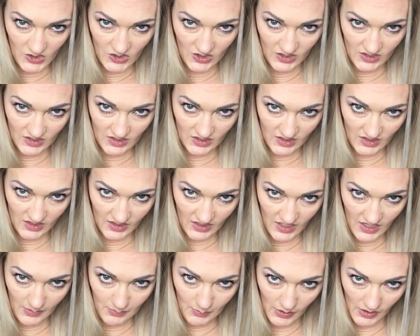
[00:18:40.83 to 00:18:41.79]
just
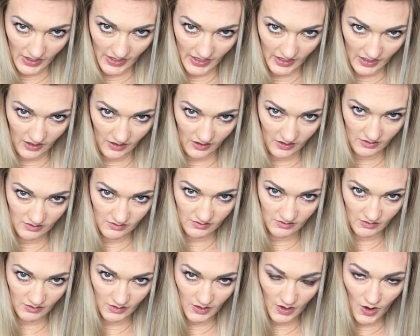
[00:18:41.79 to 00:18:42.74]
keep our hair
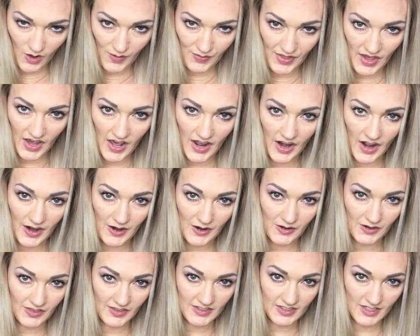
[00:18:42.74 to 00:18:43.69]
on the hot
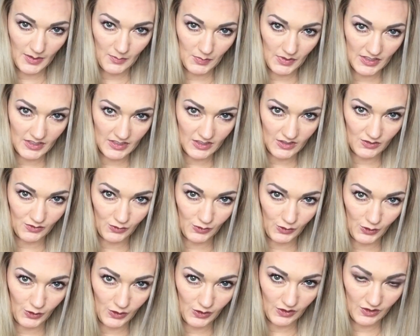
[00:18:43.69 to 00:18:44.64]
iron in the same place
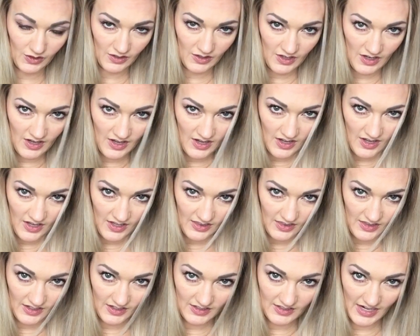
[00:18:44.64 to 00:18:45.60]
for
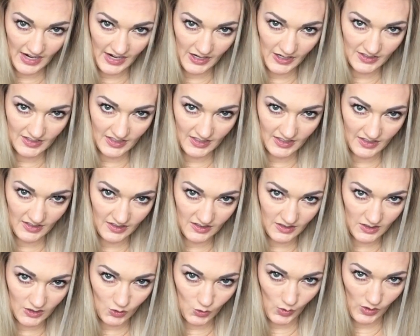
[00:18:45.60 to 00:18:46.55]
the entire
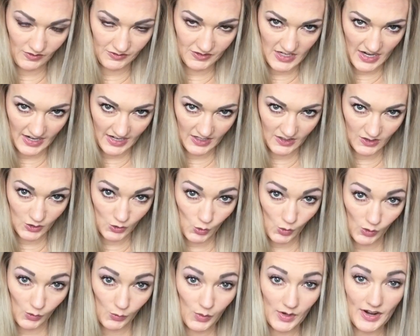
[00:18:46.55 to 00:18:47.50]
10 to 12 seconds,
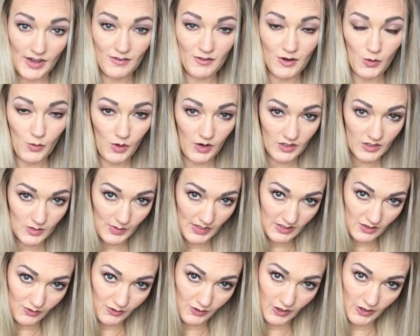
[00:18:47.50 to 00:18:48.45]
or whatever works
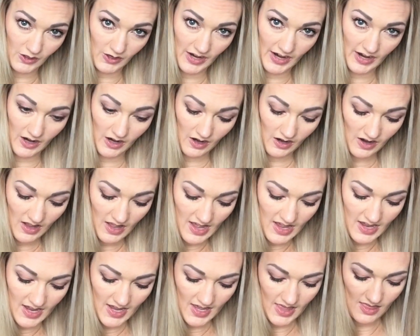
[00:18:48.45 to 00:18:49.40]
best for your hair.
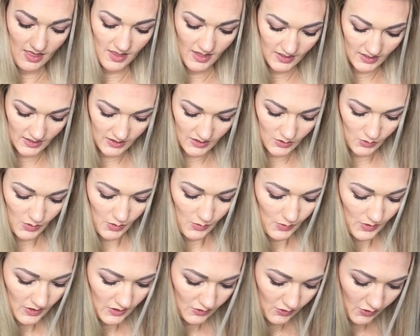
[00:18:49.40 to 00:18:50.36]
This is
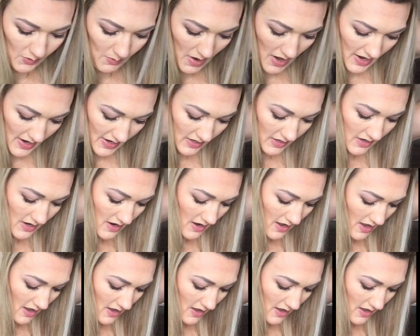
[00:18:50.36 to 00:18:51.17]
what works for mine.